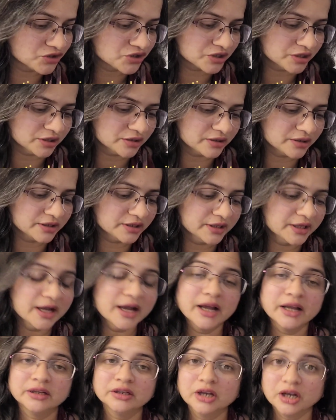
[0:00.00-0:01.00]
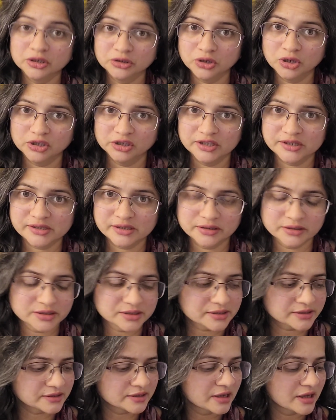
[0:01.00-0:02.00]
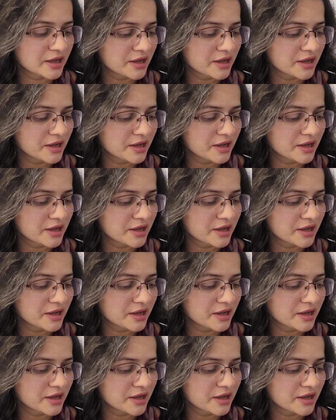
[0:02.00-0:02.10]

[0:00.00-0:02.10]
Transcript: Children and Adolescents.